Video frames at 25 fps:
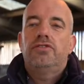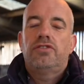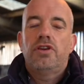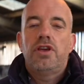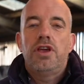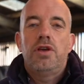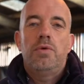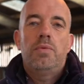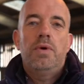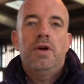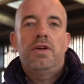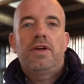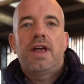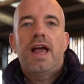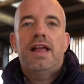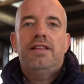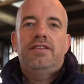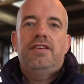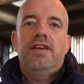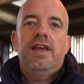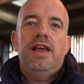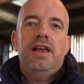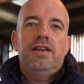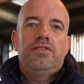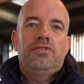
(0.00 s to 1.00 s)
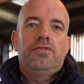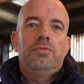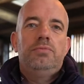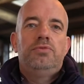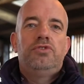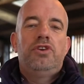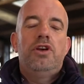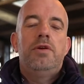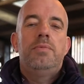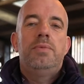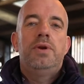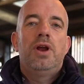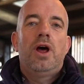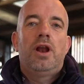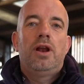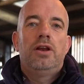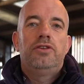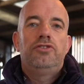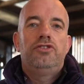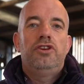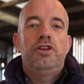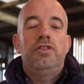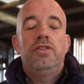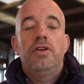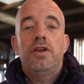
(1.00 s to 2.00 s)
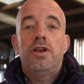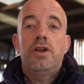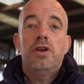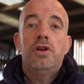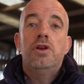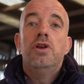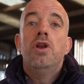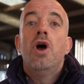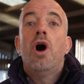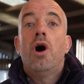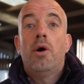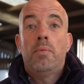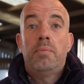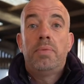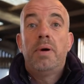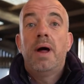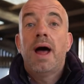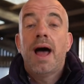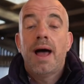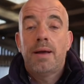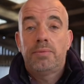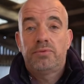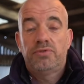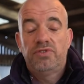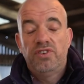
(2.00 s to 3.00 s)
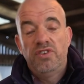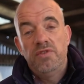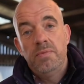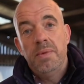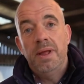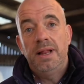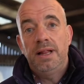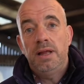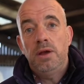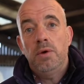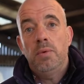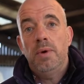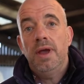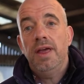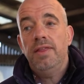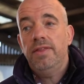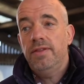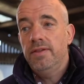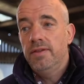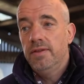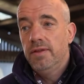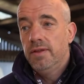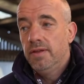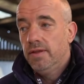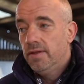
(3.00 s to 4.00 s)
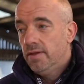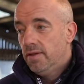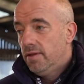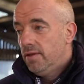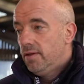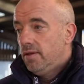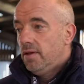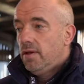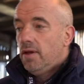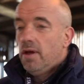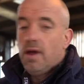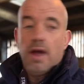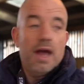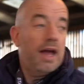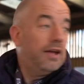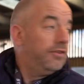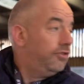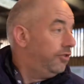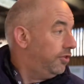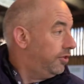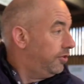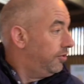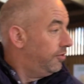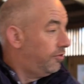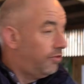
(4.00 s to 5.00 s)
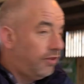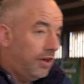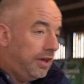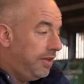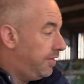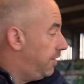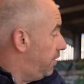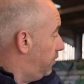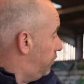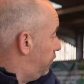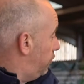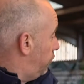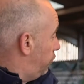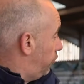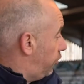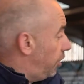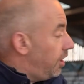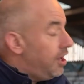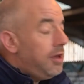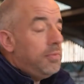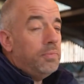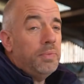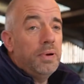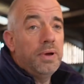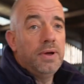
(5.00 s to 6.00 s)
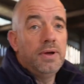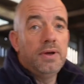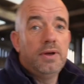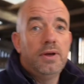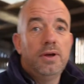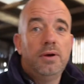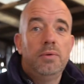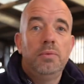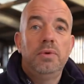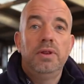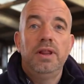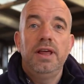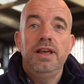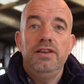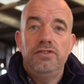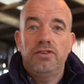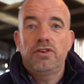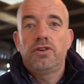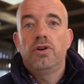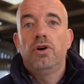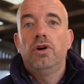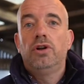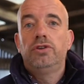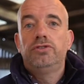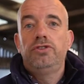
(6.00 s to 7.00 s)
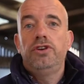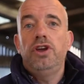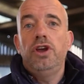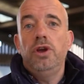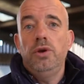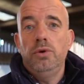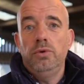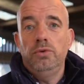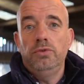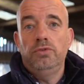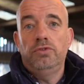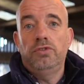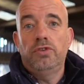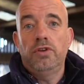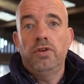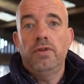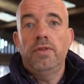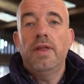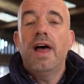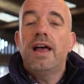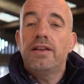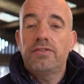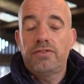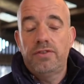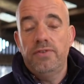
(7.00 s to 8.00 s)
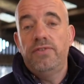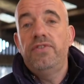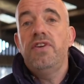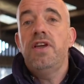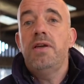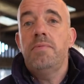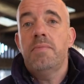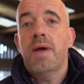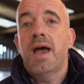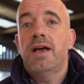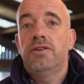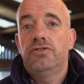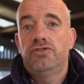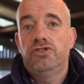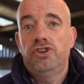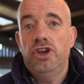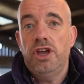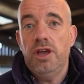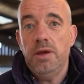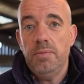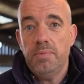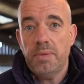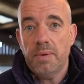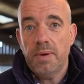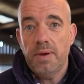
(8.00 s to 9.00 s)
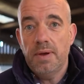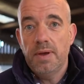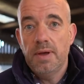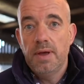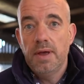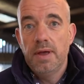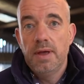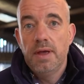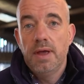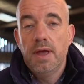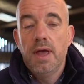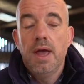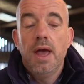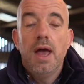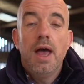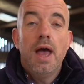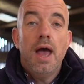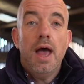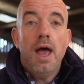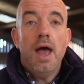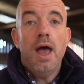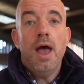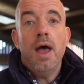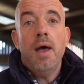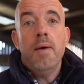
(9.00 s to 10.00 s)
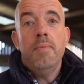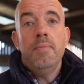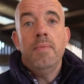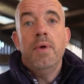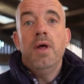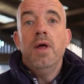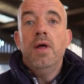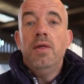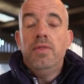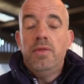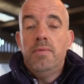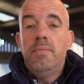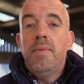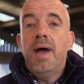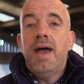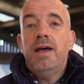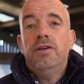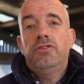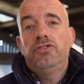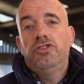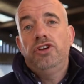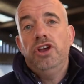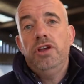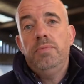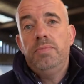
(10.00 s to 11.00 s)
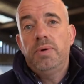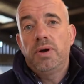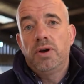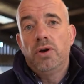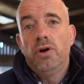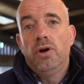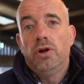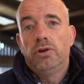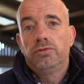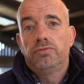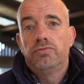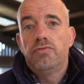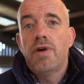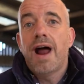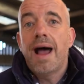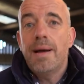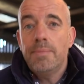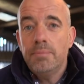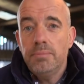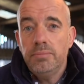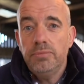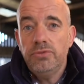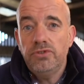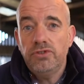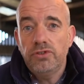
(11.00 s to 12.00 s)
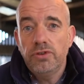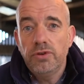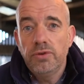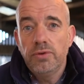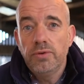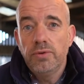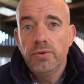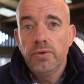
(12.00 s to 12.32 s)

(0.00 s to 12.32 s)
So you will get to hear some terminology that you're not perhaps familiar with. As you can see, these are sheep. Well, these are called ewes, that's the female sheep. Um, the male sheep are called rams.